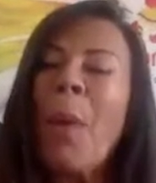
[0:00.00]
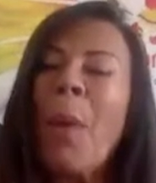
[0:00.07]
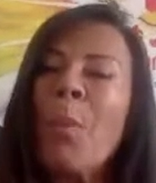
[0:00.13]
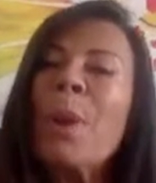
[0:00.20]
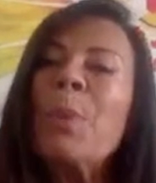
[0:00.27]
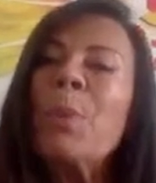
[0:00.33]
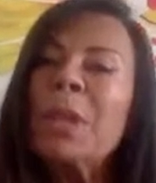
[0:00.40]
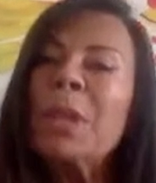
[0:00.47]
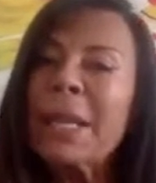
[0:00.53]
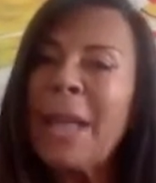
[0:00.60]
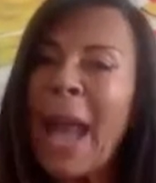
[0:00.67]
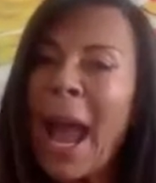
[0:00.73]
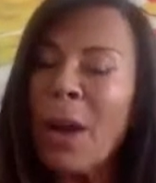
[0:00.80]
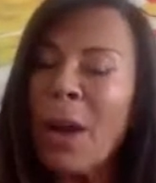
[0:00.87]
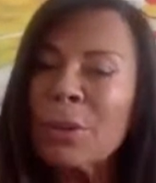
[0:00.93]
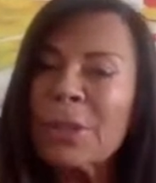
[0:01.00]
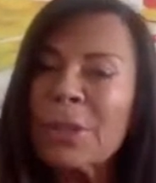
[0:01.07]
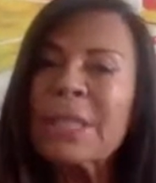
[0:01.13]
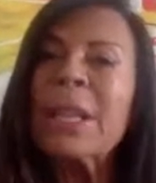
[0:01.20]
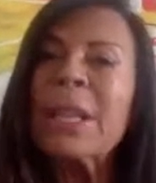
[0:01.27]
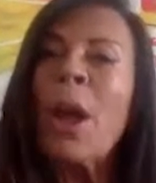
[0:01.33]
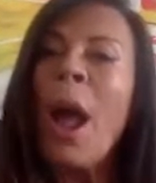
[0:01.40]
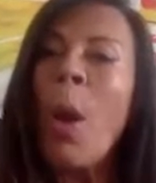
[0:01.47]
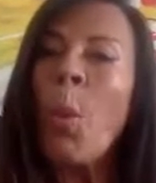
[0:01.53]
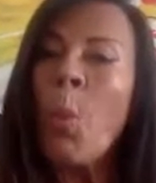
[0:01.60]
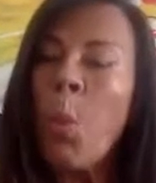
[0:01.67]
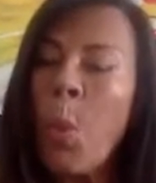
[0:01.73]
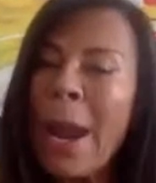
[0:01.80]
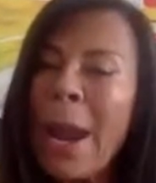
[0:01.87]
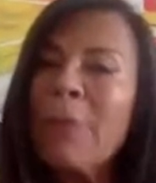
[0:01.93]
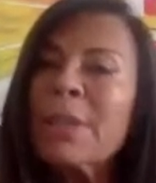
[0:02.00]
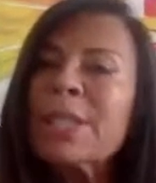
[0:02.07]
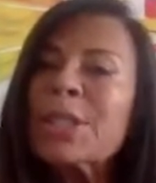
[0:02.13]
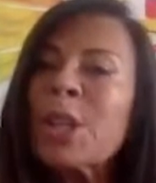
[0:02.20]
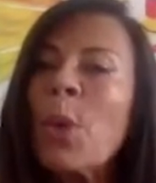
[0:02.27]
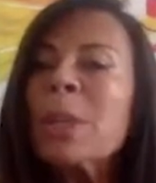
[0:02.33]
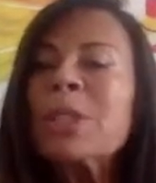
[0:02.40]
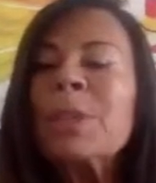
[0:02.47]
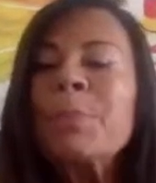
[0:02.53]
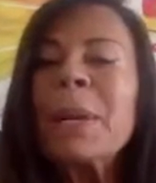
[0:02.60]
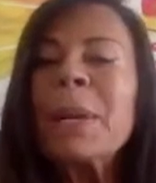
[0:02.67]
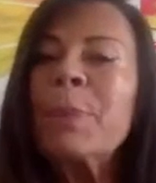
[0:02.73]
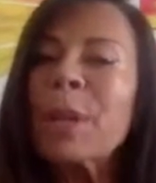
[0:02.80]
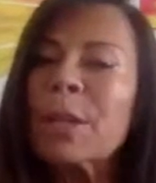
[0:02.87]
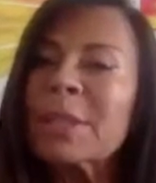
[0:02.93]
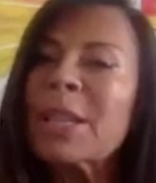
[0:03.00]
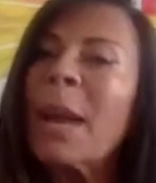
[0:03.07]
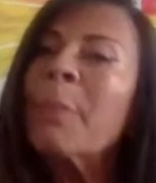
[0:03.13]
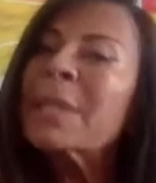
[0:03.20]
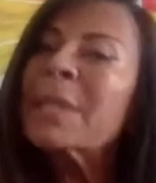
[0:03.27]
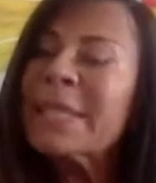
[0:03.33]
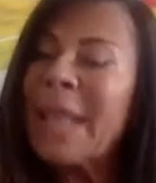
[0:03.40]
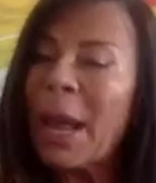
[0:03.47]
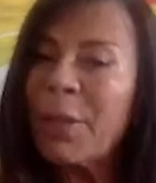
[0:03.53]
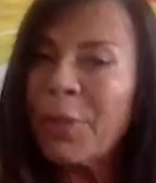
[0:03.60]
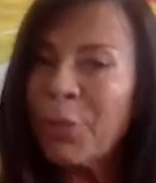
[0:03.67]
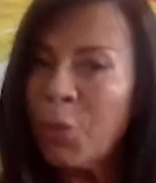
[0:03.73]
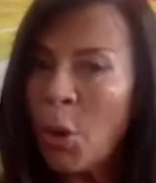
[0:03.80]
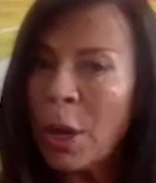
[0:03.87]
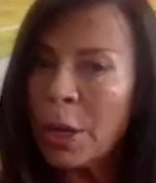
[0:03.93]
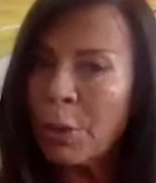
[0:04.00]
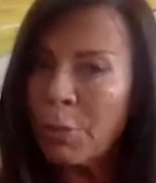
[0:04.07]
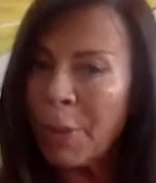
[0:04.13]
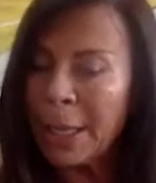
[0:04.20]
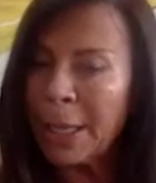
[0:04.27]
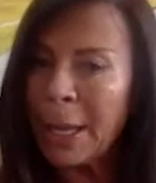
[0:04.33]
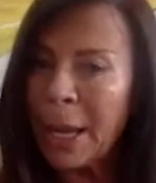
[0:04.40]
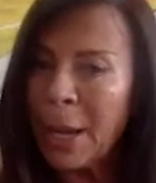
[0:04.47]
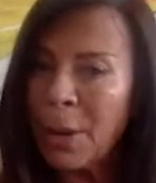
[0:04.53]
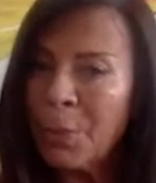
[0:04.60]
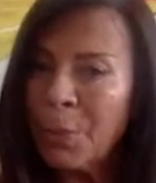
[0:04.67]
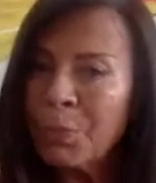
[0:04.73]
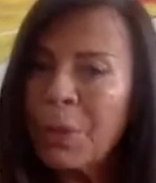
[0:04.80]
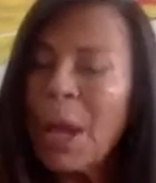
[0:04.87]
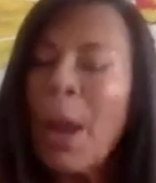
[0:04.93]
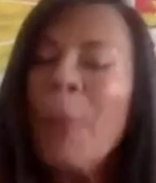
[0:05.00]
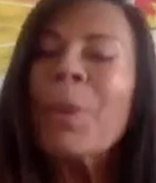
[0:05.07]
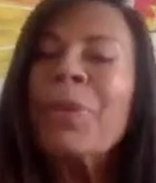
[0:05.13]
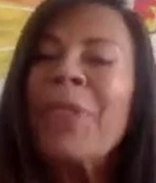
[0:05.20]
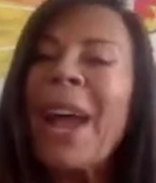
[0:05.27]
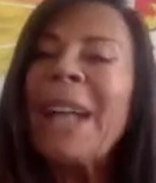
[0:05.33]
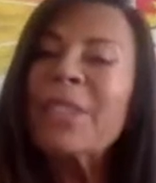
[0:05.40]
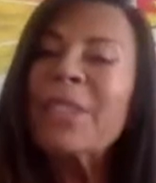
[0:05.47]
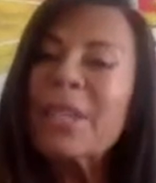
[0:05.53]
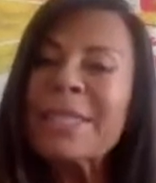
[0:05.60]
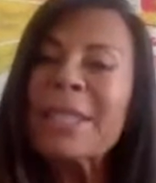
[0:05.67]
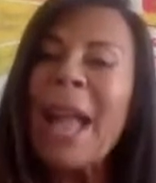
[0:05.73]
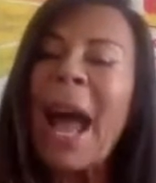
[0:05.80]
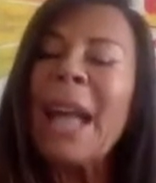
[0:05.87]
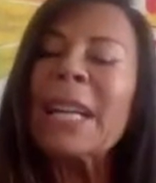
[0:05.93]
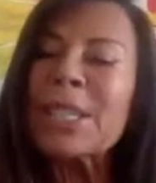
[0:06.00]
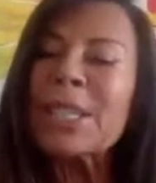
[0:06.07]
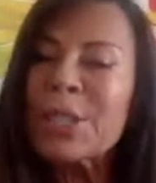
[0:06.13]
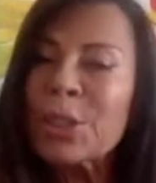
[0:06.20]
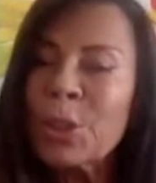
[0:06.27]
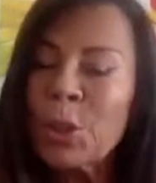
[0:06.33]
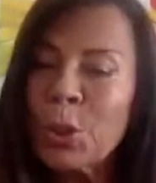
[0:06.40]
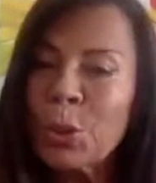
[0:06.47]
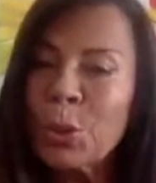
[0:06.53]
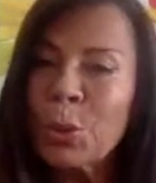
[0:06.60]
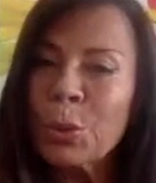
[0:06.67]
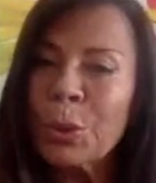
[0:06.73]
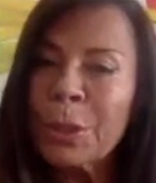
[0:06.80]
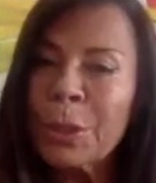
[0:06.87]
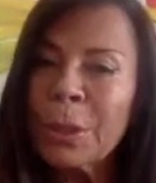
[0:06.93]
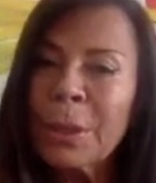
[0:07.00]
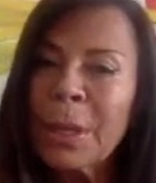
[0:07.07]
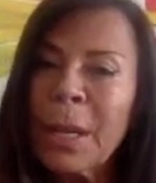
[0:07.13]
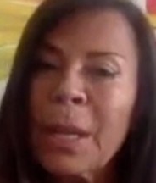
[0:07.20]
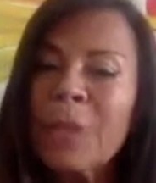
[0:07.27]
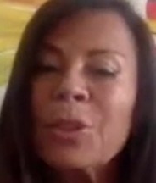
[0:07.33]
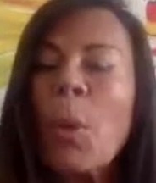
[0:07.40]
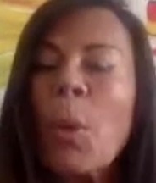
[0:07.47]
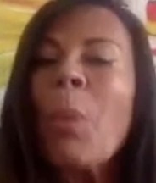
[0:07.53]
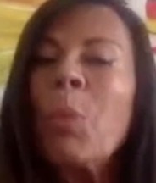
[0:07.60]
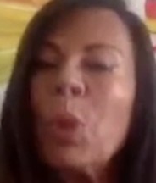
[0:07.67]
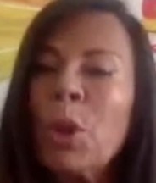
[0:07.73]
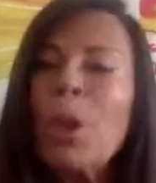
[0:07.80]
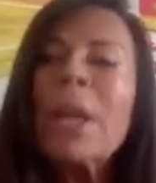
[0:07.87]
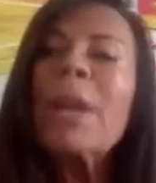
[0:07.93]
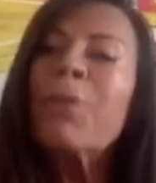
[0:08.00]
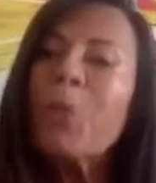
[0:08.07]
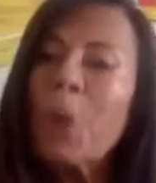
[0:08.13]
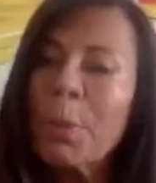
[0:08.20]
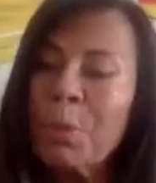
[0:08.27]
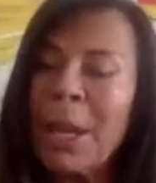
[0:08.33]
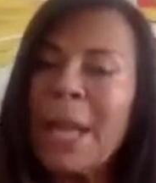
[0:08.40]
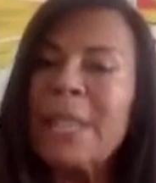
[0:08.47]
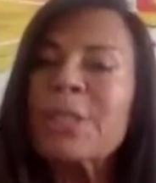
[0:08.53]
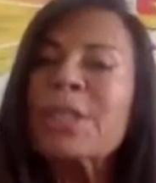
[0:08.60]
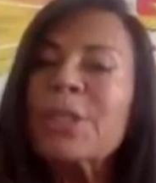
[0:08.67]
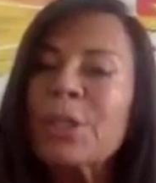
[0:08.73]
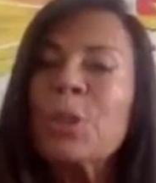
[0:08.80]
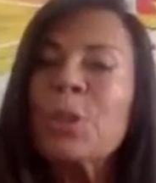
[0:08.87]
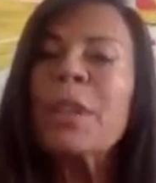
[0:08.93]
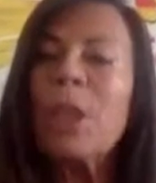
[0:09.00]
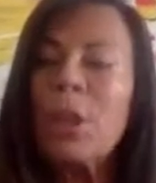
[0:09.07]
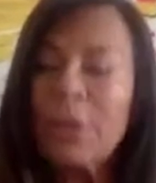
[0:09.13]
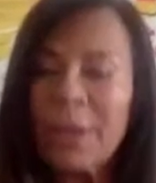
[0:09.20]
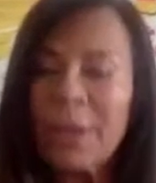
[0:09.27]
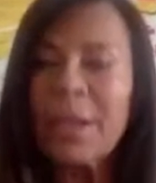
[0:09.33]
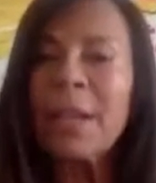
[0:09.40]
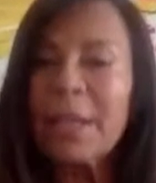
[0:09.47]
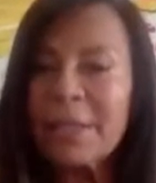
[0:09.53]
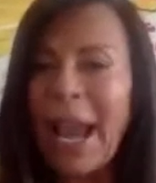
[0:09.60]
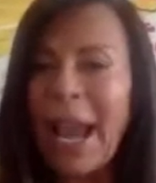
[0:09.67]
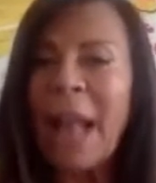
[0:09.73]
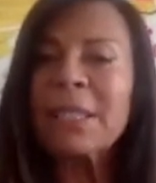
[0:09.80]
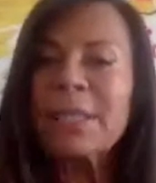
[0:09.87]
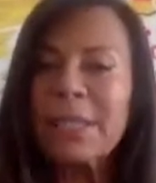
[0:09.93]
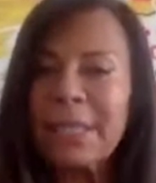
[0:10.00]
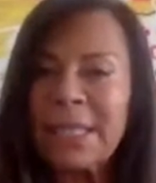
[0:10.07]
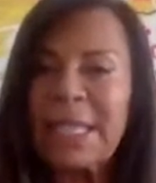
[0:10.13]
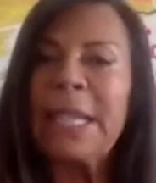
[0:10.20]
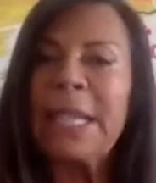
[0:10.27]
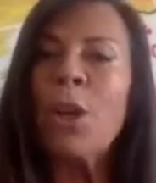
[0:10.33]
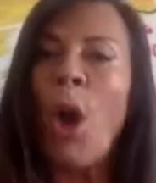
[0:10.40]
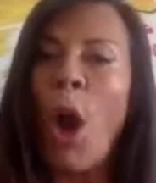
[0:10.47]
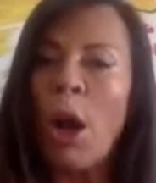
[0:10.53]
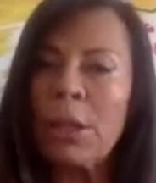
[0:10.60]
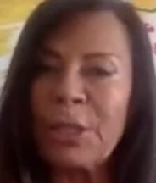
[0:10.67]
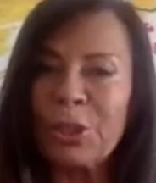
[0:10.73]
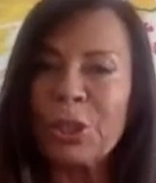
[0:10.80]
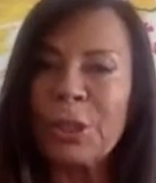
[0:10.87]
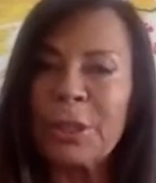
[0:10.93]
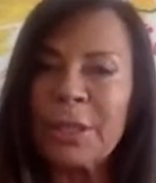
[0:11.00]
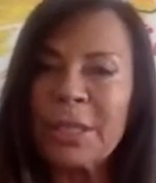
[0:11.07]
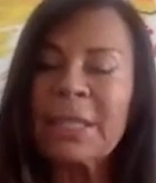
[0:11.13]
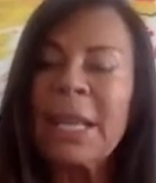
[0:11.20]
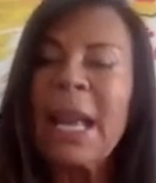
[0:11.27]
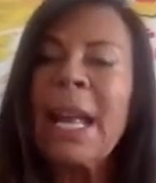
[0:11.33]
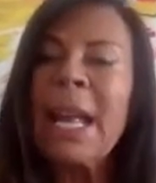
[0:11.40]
We will announce where it's going to be, because I'm in South Florida right now, but that does not exclude. So we're looking for a place to do the talented teen auditions.